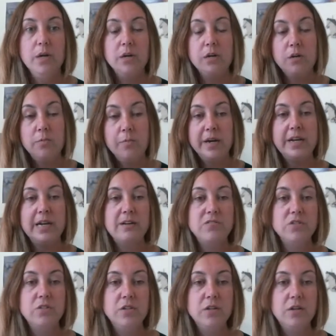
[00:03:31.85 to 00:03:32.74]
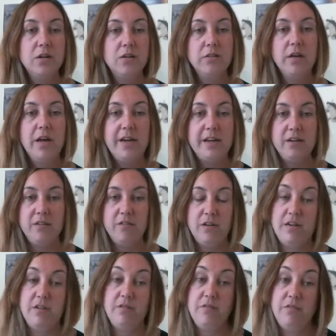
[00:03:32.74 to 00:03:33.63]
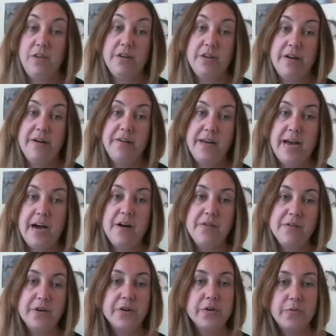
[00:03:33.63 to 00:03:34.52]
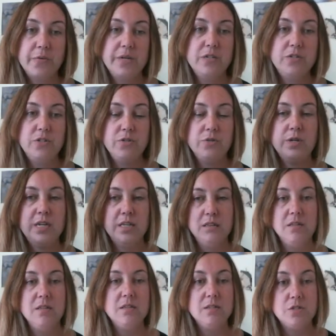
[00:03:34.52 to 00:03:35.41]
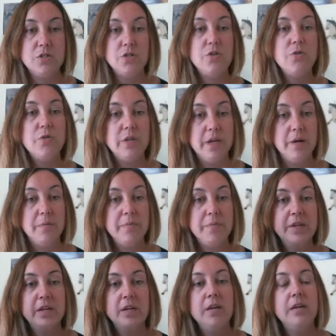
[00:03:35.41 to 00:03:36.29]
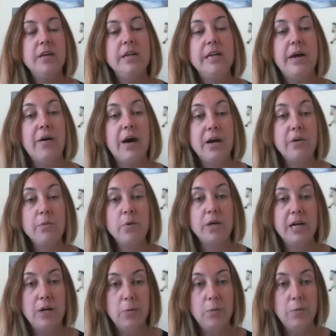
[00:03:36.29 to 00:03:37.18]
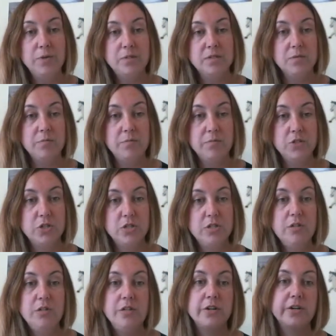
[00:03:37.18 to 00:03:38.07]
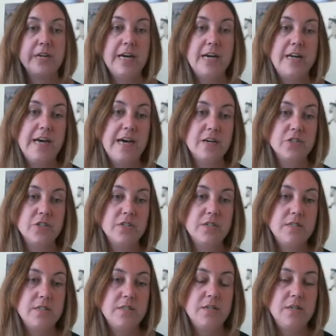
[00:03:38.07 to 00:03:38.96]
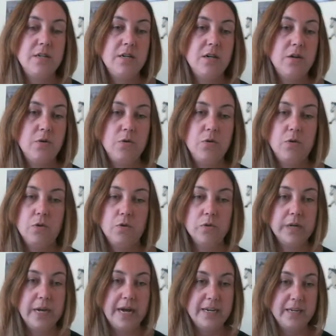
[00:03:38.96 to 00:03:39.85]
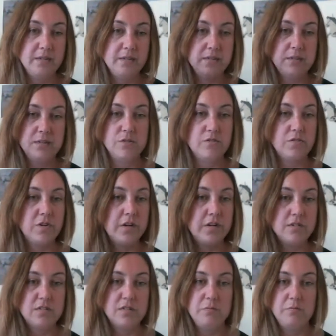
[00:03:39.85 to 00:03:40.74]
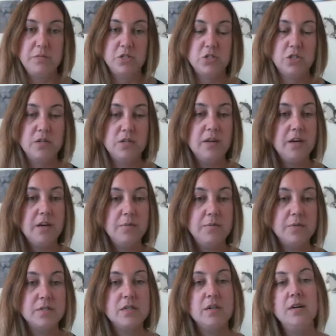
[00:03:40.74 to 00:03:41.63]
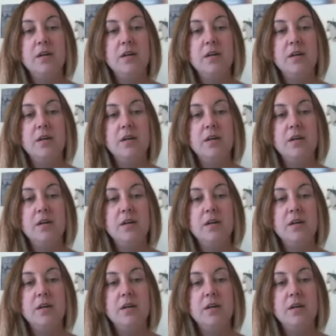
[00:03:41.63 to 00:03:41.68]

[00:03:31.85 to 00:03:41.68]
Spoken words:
you might have to look online and figure out how you're going to get this to them. Now, I will help with submission. You're going to actually see a whole guidance as far as submission comes